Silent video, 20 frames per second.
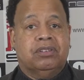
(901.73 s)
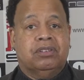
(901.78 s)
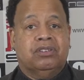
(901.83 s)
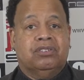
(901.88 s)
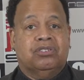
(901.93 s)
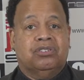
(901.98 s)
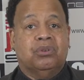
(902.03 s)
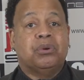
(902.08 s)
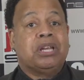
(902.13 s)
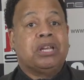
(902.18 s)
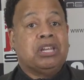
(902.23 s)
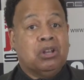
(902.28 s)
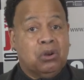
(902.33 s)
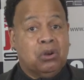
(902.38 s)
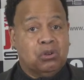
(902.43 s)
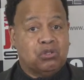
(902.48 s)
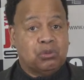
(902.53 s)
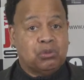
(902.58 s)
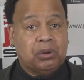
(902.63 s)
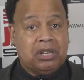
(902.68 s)
So he
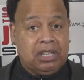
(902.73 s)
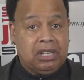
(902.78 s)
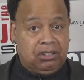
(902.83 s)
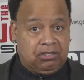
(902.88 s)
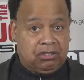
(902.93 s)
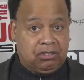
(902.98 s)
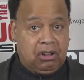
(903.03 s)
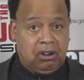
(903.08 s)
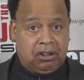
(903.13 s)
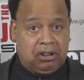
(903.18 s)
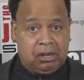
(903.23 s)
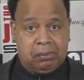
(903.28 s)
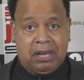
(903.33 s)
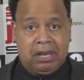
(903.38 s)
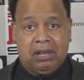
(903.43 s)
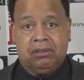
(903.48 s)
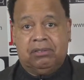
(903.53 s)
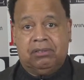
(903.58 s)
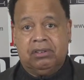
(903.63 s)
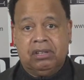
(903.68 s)
knows what he's talking
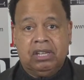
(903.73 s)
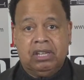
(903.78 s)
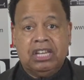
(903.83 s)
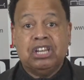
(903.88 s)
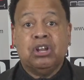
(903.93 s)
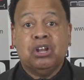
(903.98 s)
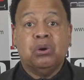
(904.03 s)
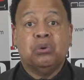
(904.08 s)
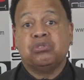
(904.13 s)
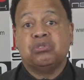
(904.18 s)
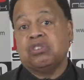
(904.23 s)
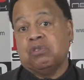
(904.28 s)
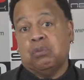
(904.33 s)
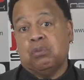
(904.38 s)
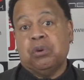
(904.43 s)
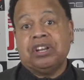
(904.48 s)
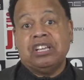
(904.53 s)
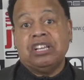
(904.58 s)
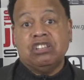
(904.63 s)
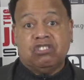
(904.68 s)
about. He knows of
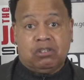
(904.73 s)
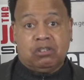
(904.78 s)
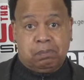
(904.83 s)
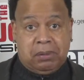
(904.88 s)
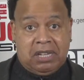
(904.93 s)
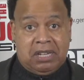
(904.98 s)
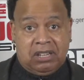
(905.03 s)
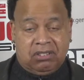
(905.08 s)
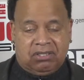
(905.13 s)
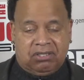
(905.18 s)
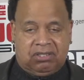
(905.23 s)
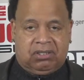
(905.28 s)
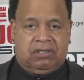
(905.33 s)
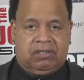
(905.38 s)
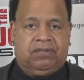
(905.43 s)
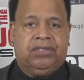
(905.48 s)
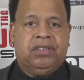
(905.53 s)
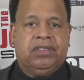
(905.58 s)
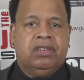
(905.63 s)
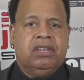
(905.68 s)
what he speaks.
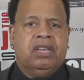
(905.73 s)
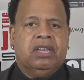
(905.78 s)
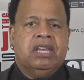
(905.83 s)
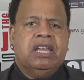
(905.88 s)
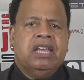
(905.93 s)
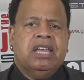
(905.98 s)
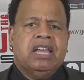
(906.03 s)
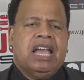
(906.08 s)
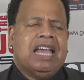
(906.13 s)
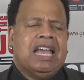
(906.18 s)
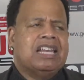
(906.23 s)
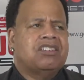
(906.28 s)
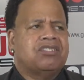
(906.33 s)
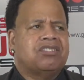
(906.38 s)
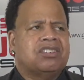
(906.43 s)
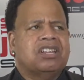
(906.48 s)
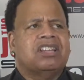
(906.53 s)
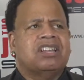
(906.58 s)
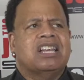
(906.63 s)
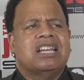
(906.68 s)
And he
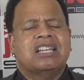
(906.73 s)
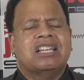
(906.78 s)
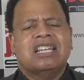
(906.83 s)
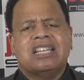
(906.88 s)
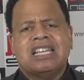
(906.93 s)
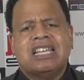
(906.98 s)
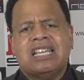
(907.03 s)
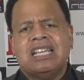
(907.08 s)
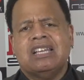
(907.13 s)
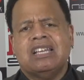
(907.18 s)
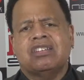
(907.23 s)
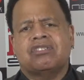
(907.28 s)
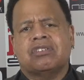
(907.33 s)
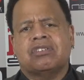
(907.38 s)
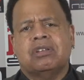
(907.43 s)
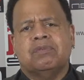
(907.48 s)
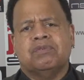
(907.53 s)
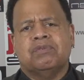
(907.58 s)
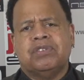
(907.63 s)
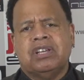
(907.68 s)
said that he is
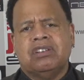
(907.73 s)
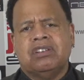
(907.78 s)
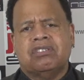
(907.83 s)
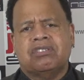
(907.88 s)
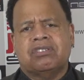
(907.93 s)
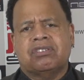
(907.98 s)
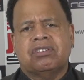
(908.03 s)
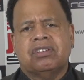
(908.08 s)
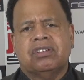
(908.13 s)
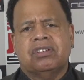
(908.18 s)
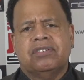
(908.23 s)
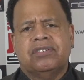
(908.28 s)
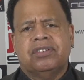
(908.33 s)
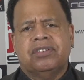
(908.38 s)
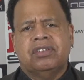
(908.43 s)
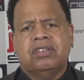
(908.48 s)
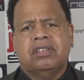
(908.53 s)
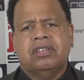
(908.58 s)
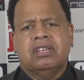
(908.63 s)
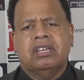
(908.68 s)
convinced,
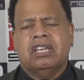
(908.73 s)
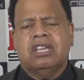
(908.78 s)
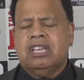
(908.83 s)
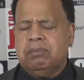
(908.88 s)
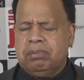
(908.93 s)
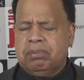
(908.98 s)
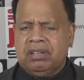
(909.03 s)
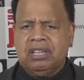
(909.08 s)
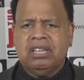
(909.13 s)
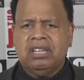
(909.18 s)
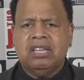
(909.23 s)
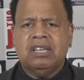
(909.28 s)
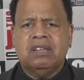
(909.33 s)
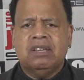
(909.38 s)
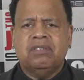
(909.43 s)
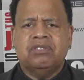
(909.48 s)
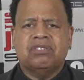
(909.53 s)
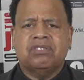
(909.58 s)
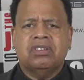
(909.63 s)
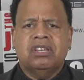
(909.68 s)
he
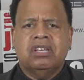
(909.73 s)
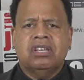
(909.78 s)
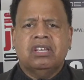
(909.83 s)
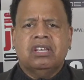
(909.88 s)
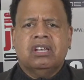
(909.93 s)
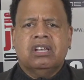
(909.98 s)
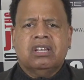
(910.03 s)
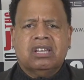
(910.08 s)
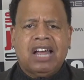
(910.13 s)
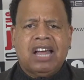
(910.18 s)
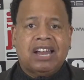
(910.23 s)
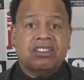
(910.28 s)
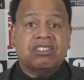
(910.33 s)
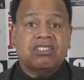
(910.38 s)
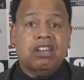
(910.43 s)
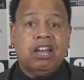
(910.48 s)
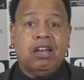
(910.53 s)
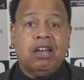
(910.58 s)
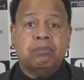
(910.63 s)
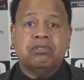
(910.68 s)
believes, a lot of
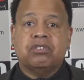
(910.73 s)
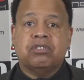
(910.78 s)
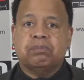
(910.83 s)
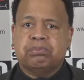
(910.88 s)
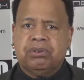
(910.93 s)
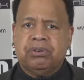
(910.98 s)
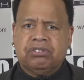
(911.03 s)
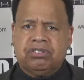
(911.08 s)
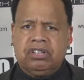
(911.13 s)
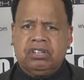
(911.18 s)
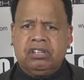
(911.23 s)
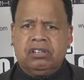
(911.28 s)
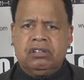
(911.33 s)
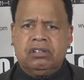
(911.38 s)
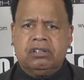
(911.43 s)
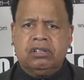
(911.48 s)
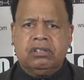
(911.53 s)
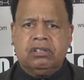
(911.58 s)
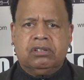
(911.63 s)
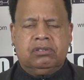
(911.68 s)
times President
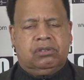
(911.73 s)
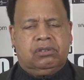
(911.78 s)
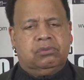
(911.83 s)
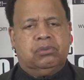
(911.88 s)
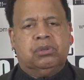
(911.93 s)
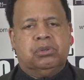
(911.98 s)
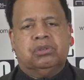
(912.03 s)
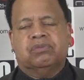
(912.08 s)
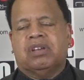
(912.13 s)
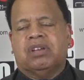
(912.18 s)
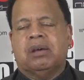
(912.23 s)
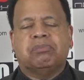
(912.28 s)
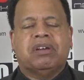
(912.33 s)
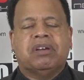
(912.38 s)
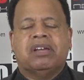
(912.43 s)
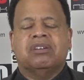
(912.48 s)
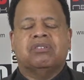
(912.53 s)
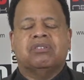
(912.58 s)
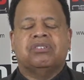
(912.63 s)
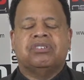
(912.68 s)
well, I'm not
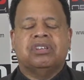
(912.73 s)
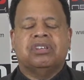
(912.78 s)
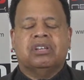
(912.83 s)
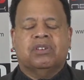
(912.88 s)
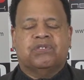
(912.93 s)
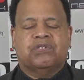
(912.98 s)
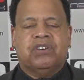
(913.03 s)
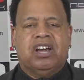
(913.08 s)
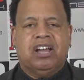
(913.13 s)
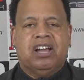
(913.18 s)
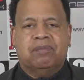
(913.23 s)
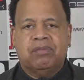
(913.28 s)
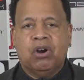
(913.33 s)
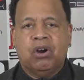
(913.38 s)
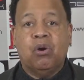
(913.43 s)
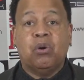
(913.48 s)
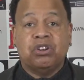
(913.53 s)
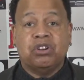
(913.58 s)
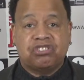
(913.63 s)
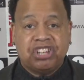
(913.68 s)
even going to dignify him.
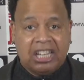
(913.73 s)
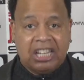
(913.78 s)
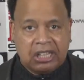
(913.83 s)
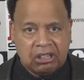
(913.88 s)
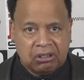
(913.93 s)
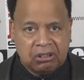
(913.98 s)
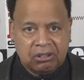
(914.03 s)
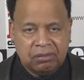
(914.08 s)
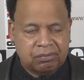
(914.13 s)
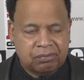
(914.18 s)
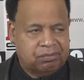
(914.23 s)
Orange Hitler